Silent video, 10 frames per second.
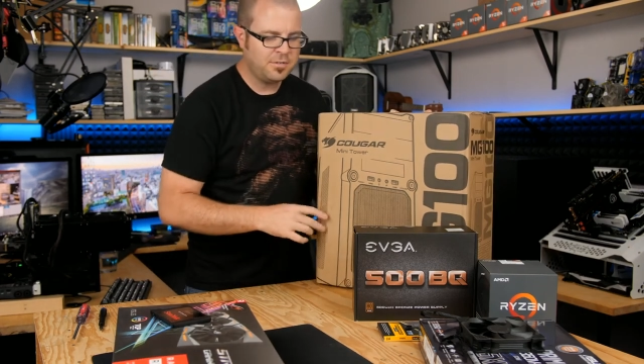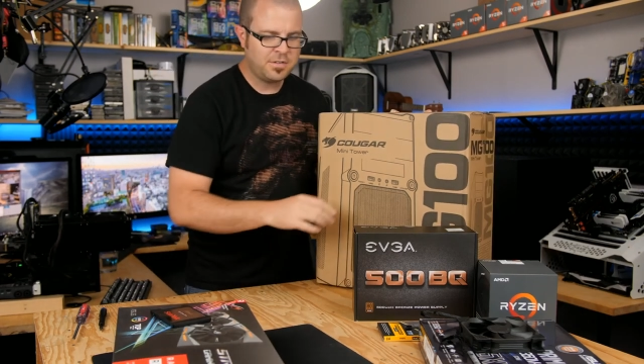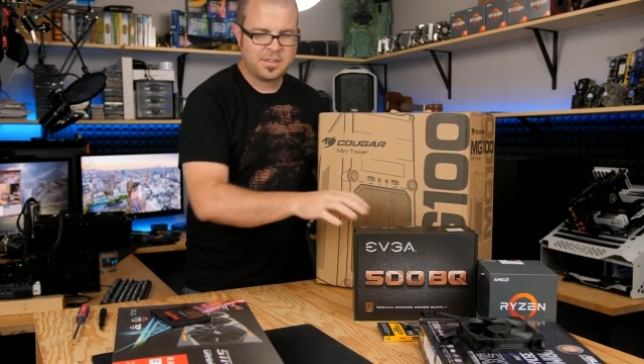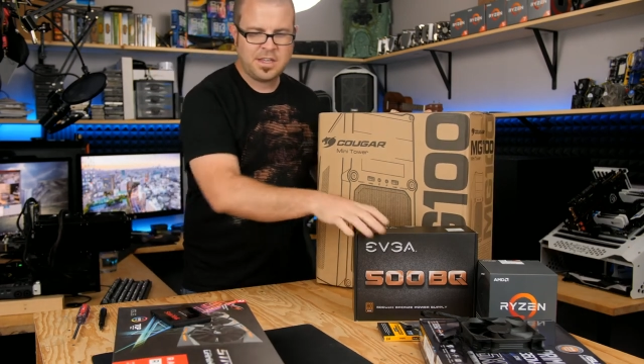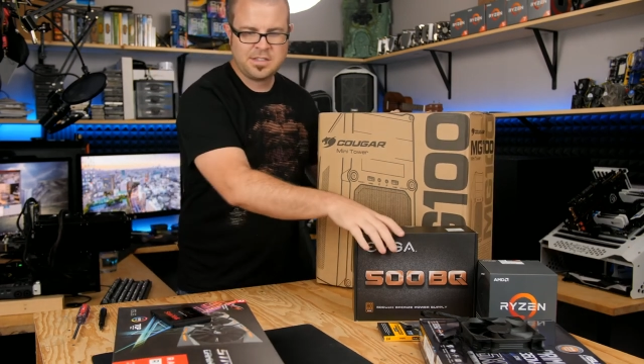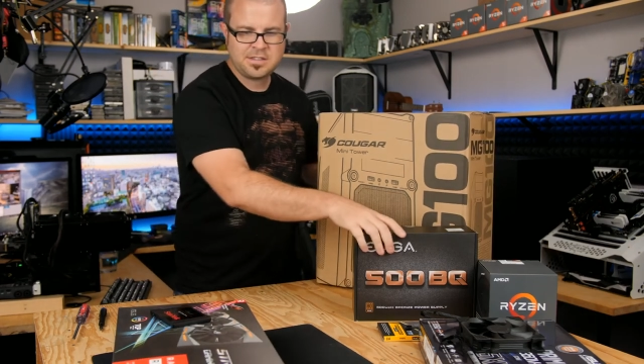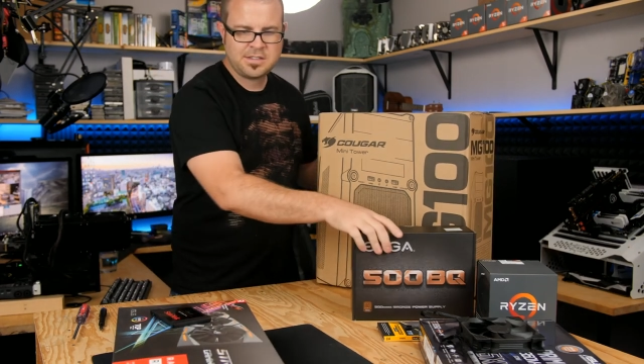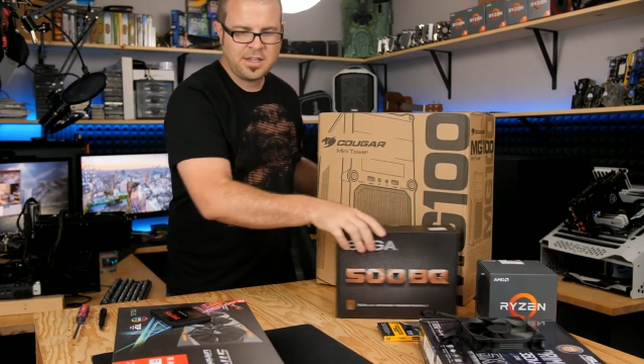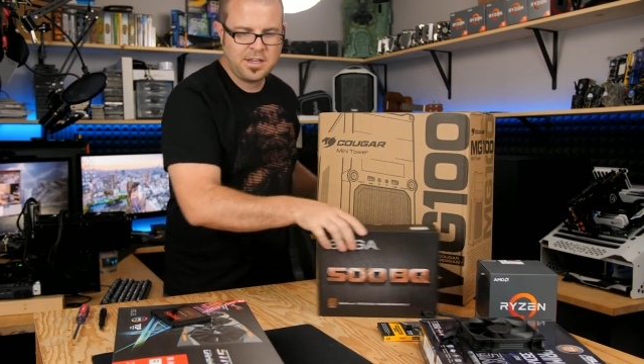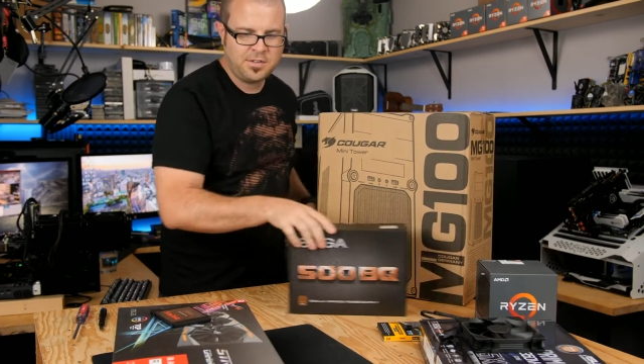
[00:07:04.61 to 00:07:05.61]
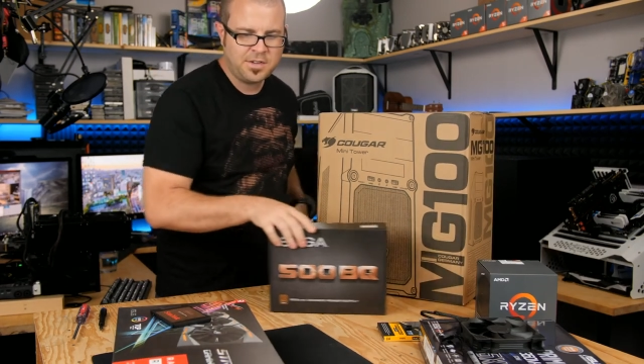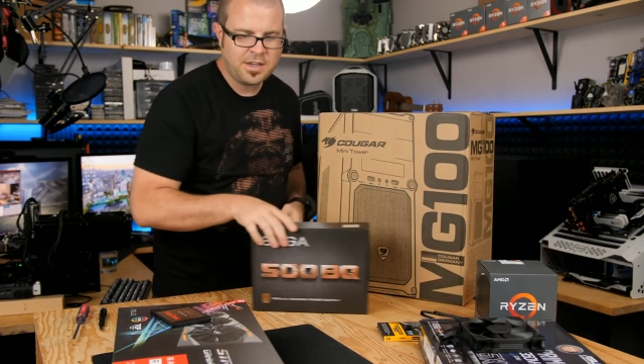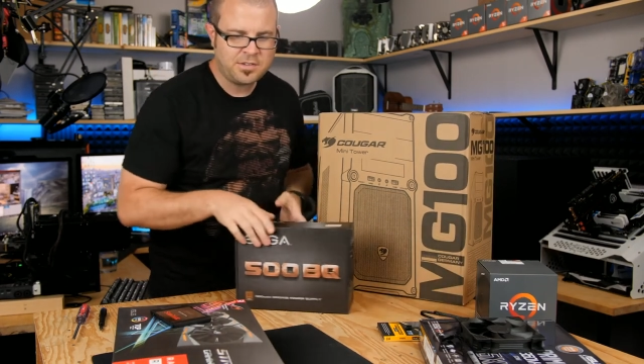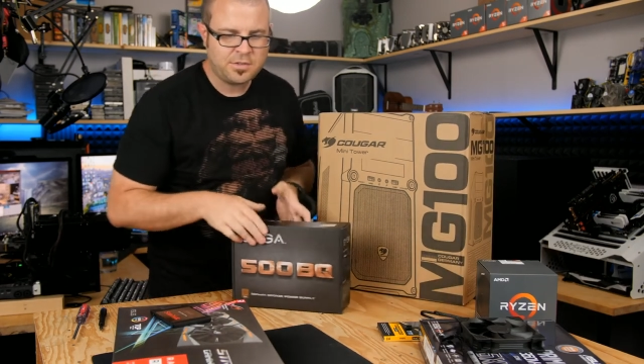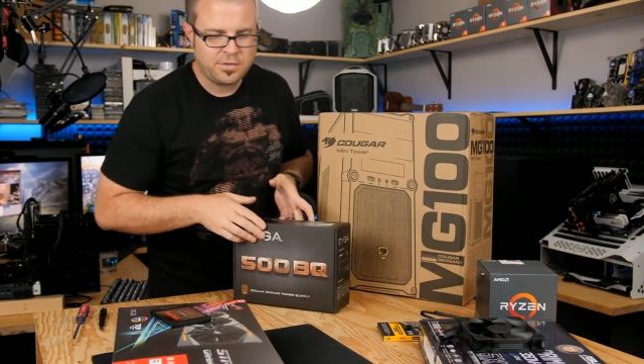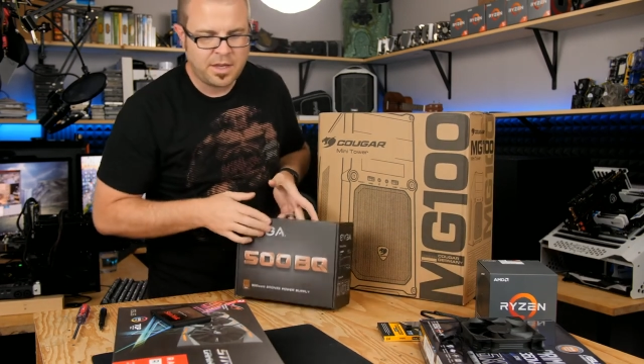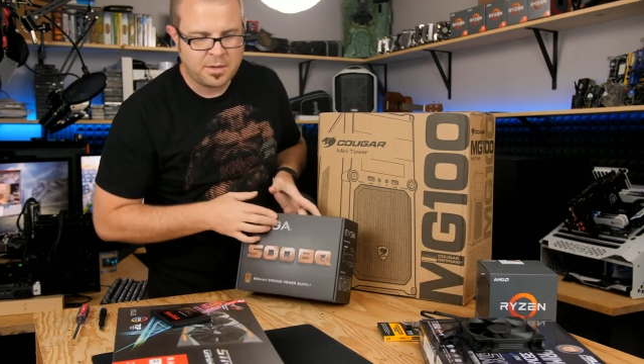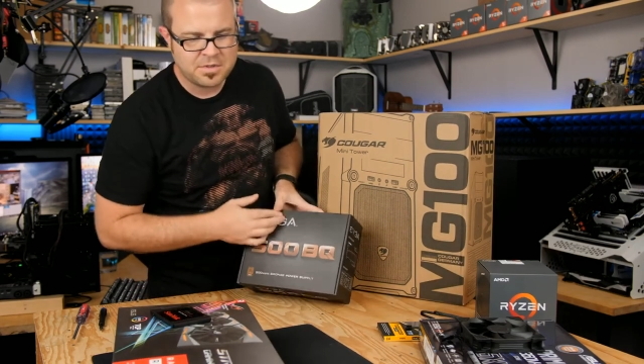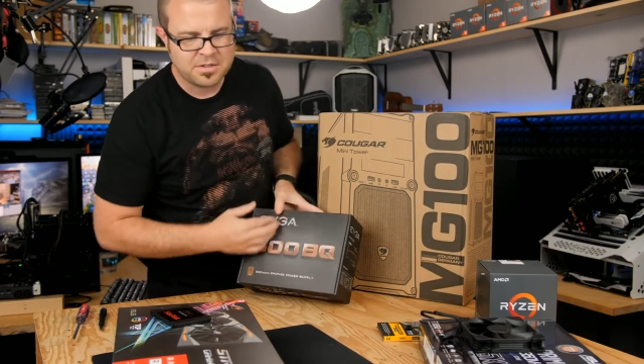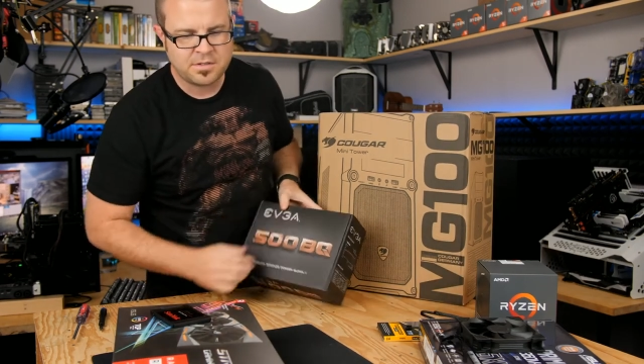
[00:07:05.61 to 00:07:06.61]
thanks to any of you guys who've
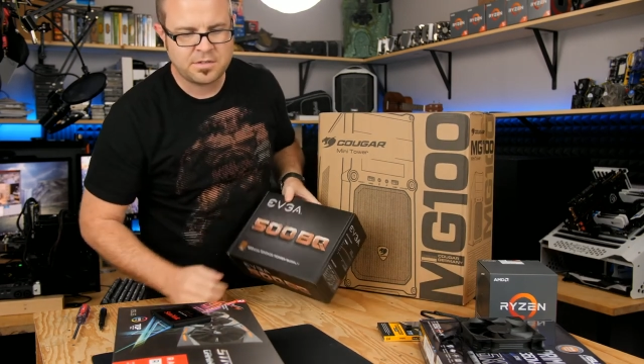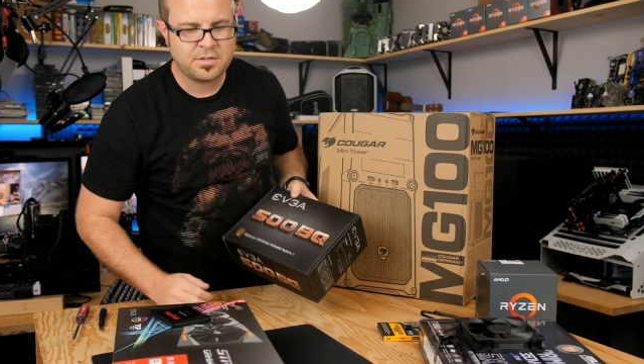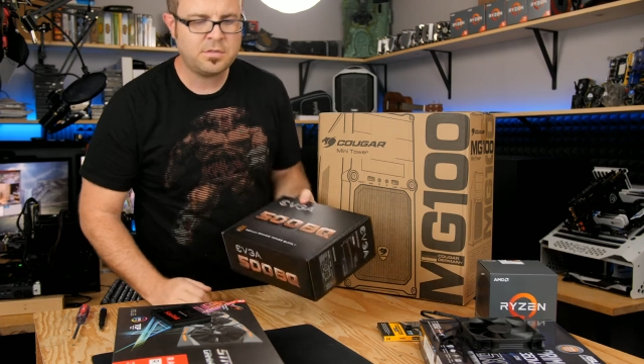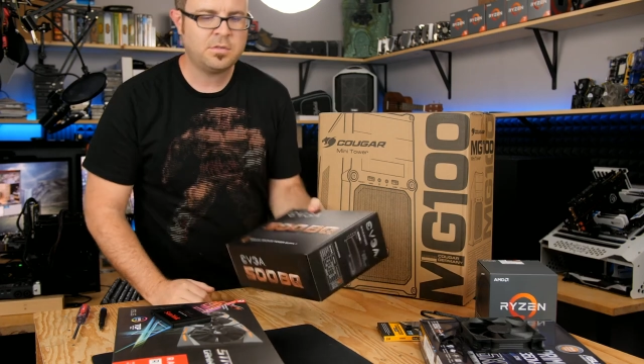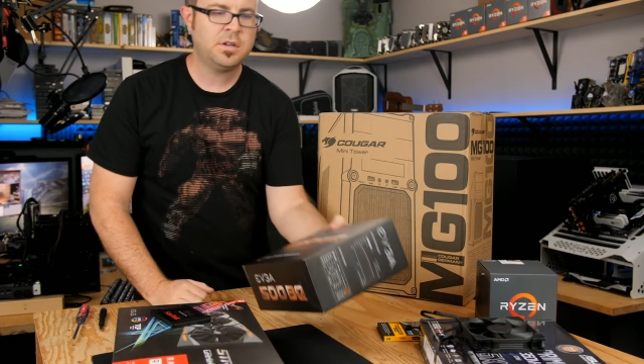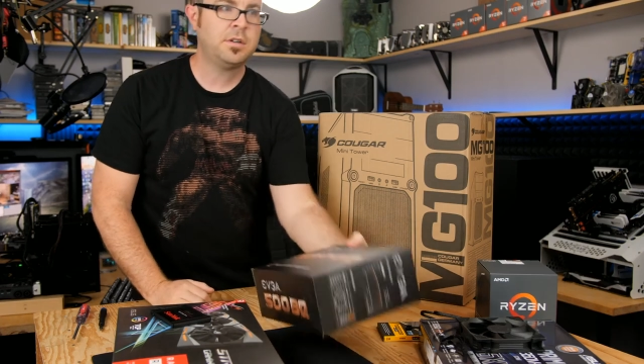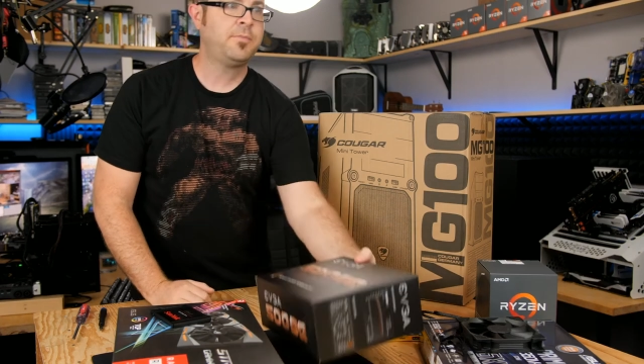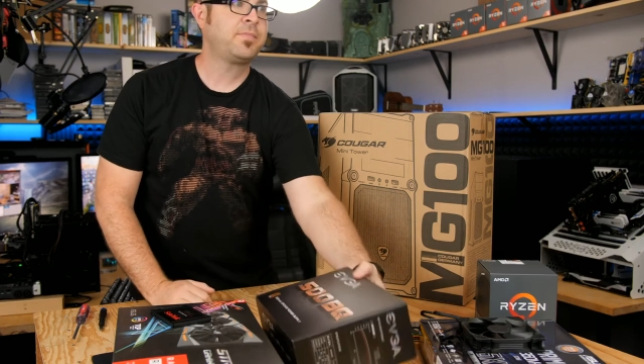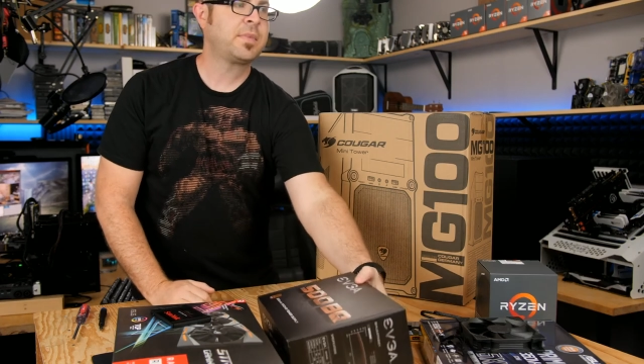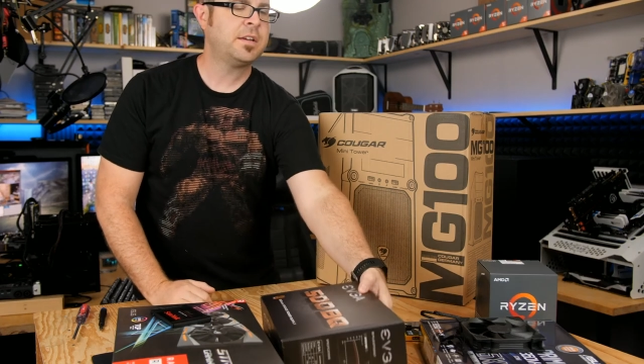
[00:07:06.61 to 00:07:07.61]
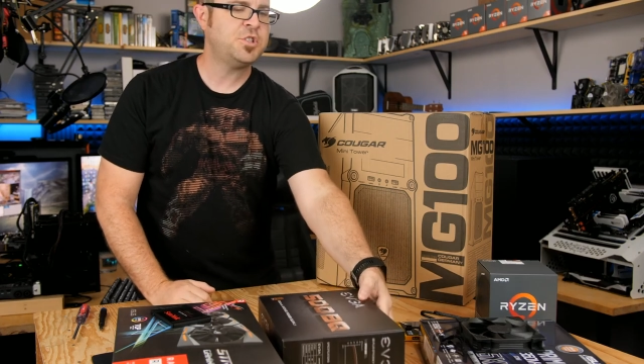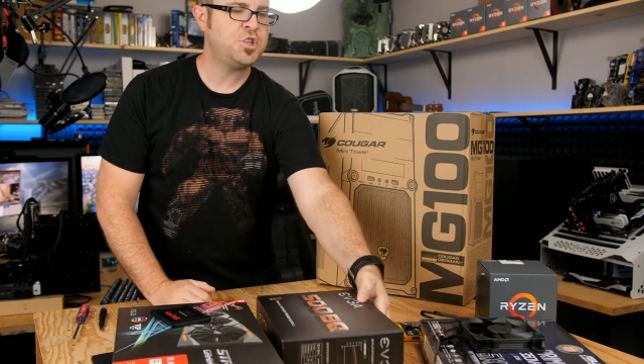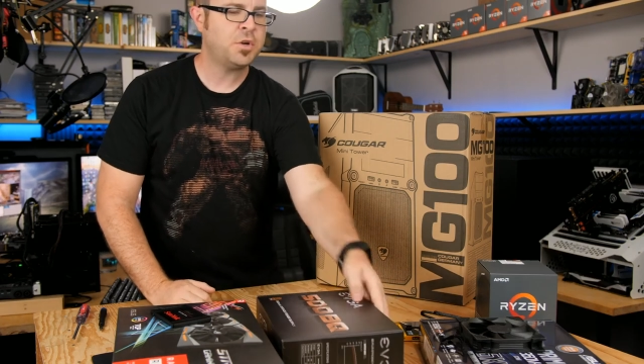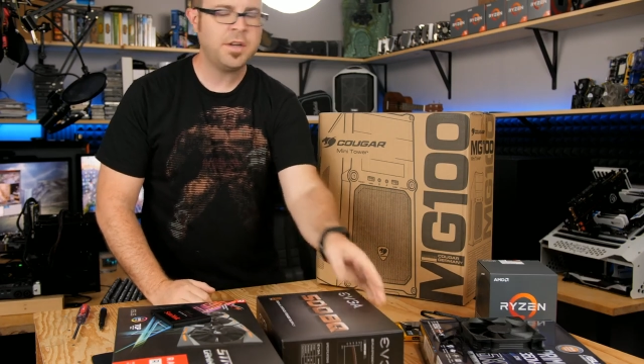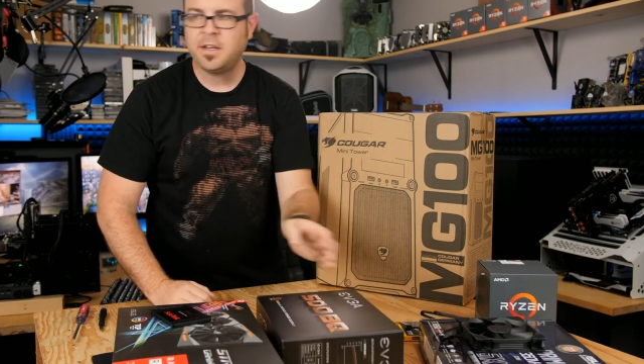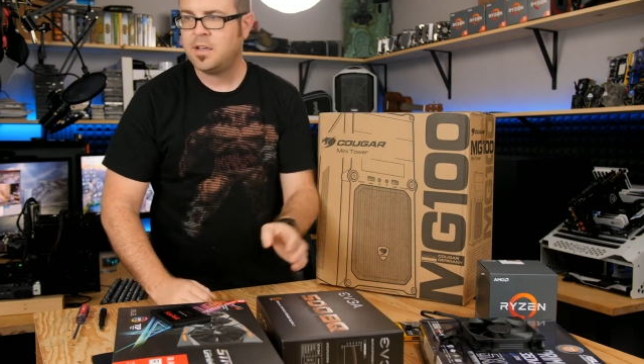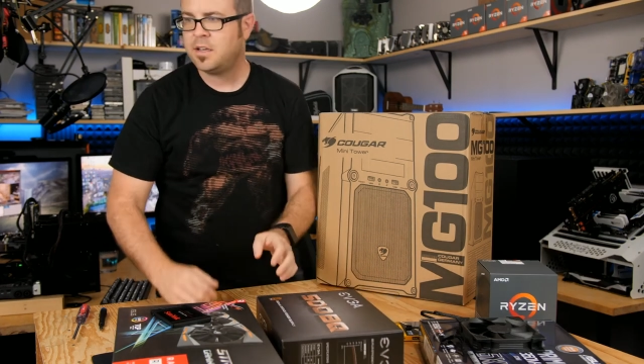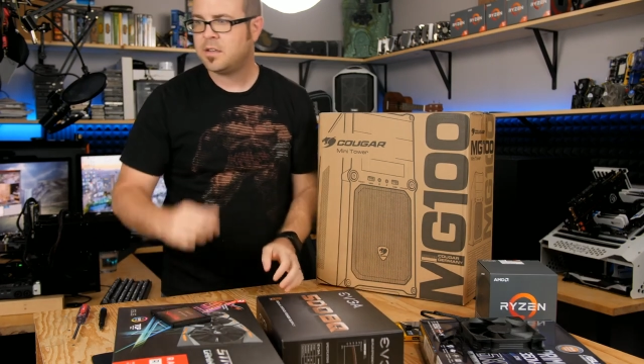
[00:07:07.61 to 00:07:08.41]
happened to join.